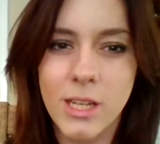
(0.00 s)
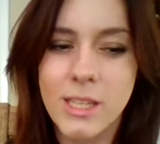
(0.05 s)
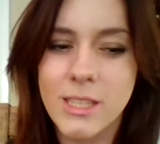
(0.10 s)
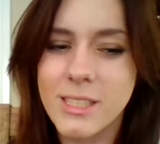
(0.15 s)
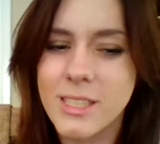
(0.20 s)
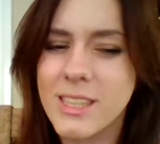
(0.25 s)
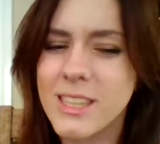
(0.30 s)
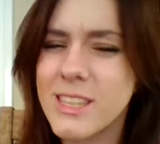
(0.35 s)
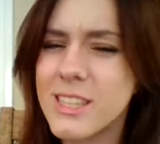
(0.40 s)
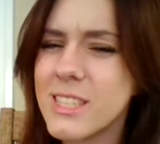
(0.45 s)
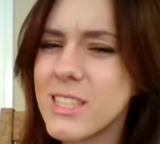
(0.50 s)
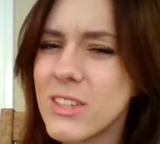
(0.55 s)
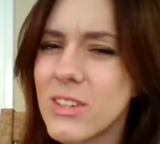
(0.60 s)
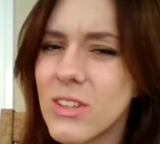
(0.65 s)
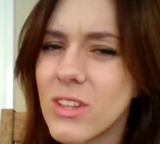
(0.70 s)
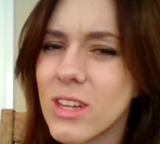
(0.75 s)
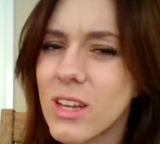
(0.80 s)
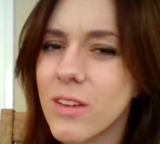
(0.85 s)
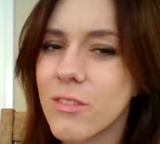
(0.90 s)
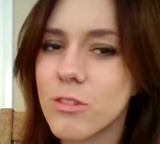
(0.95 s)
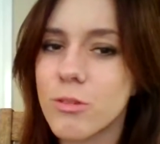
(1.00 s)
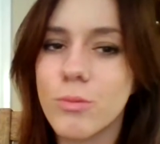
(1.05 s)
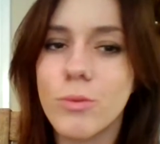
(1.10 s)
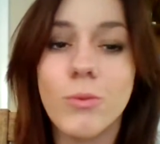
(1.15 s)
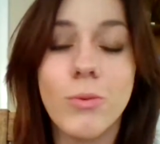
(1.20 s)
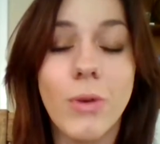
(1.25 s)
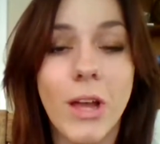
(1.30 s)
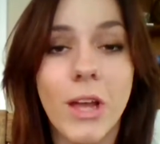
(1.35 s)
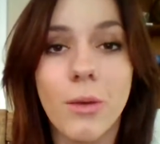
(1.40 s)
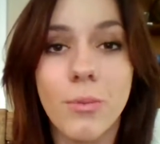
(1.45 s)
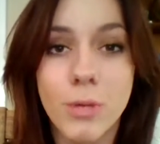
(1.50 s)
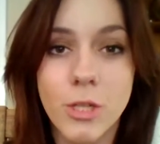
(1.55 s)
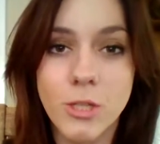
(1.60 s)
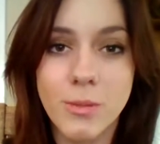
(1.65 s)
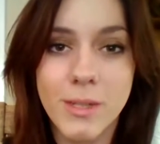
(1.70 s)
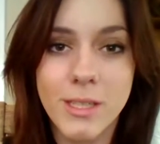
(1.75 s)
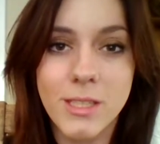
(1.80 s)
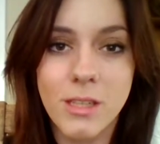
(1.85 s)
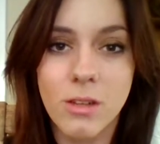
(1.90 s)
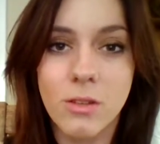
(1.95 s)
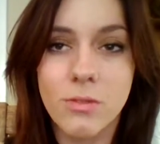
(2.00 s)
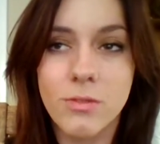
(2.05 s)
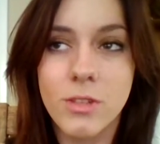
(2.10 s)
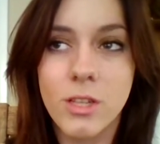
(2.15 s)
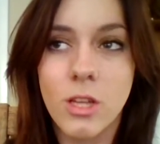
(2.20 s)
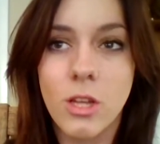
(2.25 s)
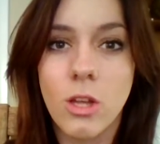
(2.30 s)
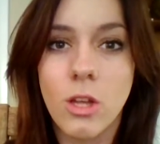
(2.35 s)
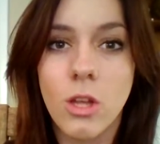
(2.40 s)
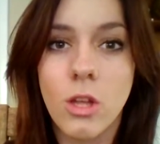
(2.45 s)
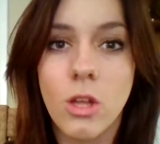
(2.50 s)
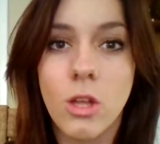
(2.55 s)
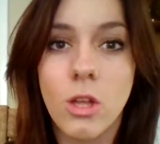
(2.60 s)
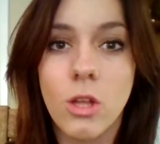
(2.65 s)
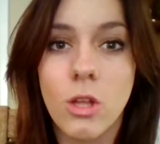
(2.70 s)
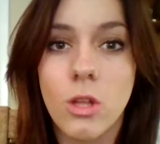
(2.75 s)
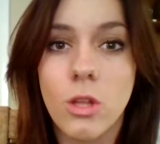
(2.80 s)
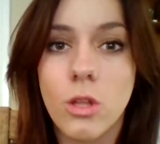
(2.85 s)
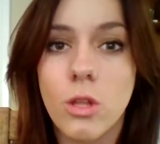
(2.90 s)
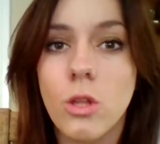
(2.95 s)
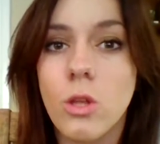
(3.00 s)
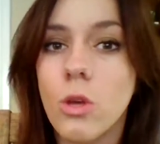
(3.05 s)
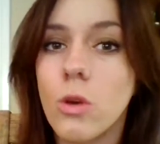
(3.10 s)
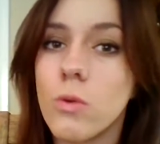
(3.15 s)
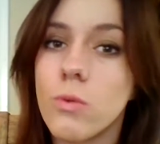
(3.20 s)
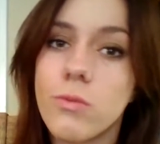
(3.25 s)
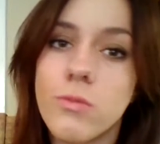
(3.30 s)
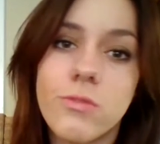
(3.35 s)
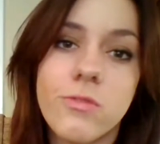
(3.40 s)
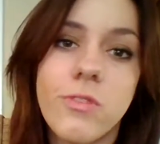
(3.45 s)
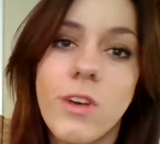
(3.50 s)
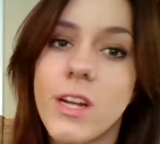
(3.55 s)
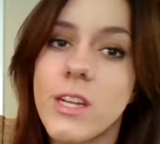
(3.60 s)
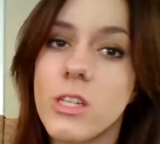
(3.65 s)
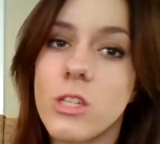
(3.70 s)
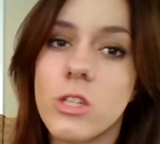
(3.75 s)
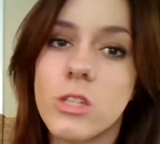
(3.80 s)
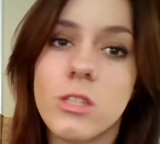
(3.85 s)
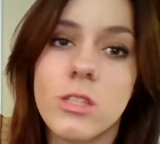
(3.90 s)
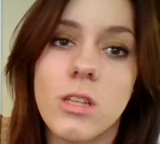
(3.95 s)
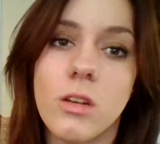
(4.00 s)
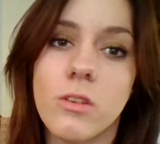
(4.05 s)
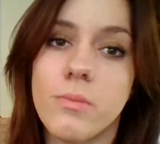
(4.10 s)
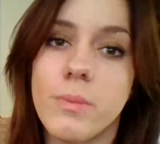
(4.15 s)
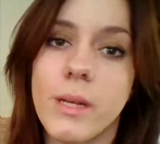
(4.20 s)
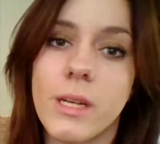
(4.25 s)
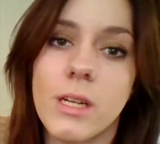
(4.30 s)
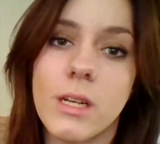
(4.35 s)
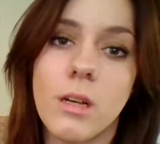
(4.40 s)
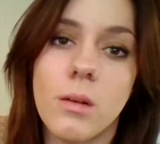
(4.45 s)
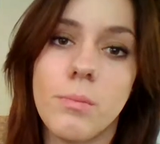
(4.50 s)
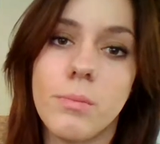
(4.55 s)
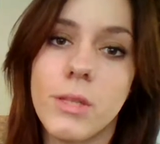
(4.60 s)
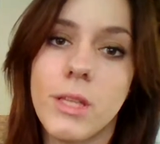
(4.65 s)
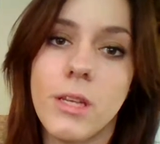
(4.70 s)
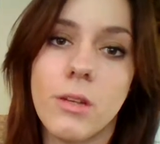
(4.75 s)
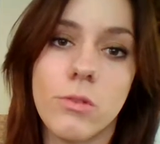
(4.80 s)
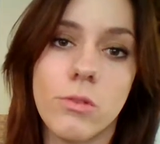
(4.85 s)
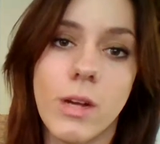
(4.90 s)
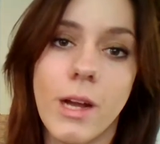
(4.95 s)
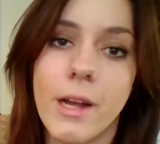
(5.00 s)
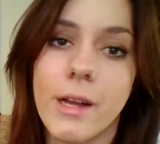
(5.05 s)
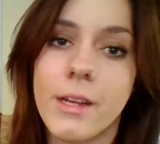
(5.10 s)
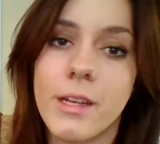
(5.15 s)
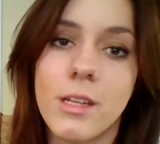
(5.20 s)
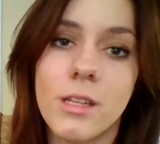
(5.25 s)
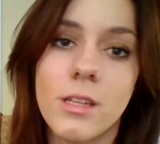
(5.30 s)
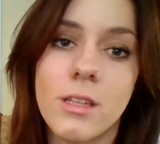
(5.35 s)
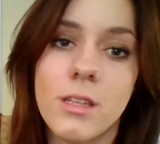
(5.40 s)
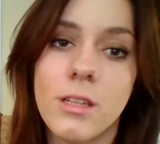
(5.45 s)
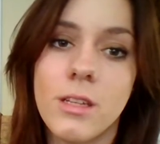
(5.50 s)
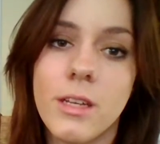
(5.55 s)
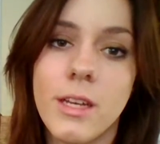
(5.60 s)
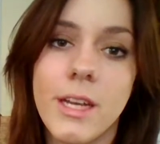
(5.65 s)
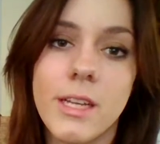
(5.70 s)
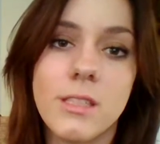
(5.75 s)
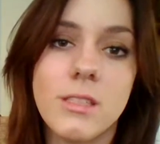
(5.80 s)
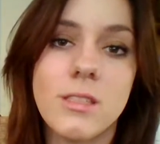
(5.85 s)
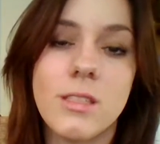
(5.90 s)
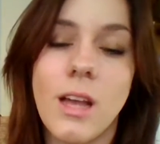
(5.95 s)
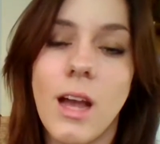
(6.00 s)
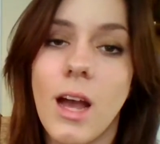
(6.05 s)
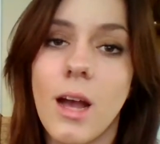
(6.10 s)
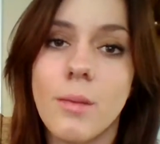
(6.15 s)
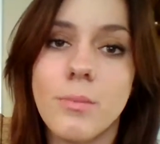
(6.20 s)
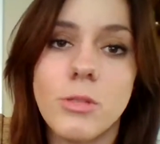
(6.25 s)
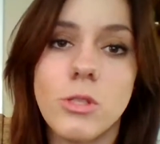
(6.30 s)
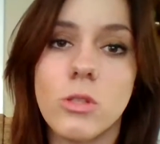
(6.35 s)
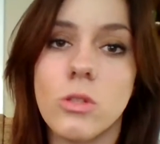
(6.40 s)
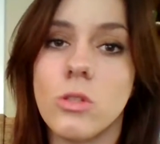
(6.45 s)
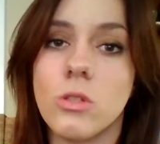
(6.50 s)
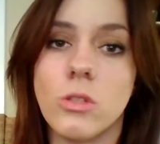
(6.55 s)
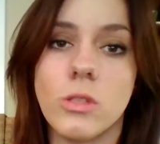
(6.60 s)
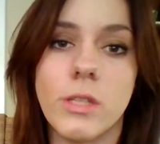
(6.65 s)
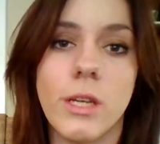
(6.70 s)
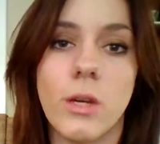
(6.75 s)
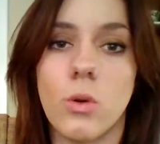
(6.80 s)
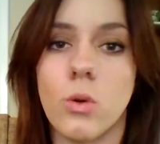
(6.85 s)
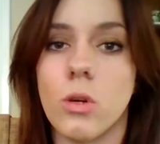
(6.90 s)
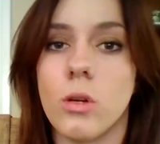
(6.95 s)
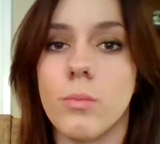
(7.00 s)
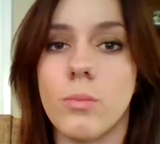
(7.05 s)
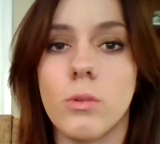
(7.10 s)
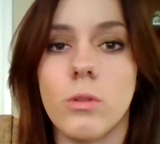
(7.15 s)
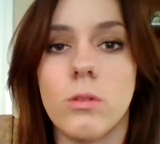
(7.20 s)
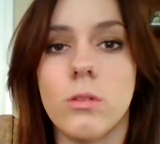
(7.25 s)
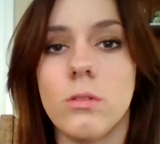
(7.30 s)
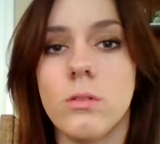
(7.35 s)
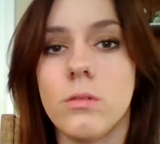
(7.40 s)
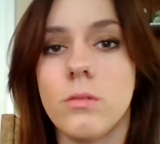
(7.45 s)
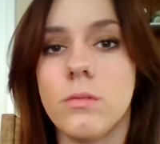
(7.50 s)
It's a little uncomfortable, but I can push myself. You'll find yourself being a complete wreck. It's absolutely horrible.